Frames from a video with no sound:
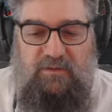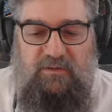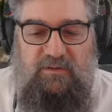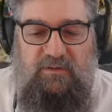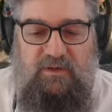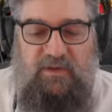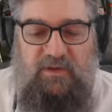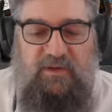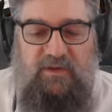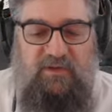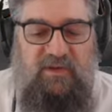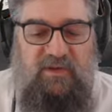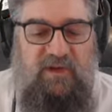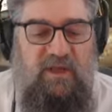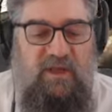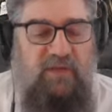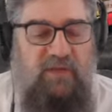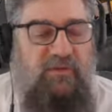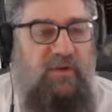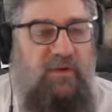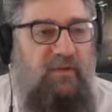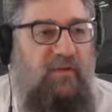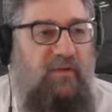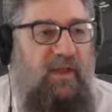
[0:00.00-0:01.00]
But you can see
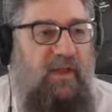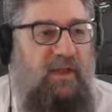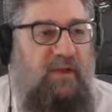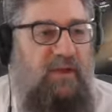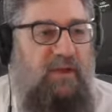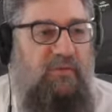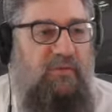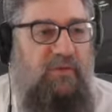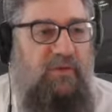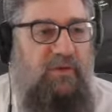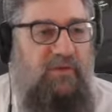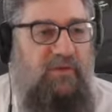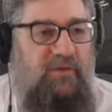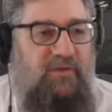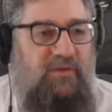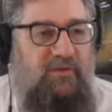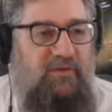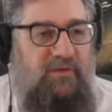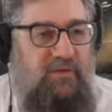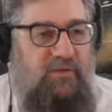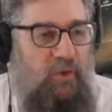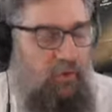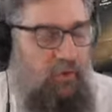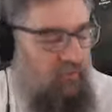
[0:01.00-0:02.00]
even at that level,
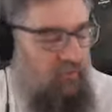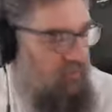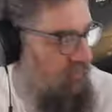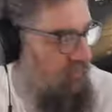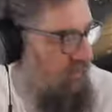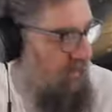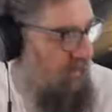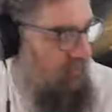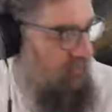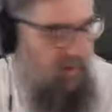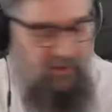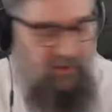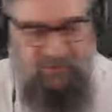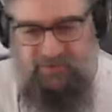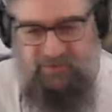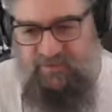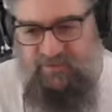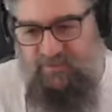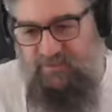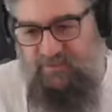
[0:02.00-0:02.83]
it's not doing much.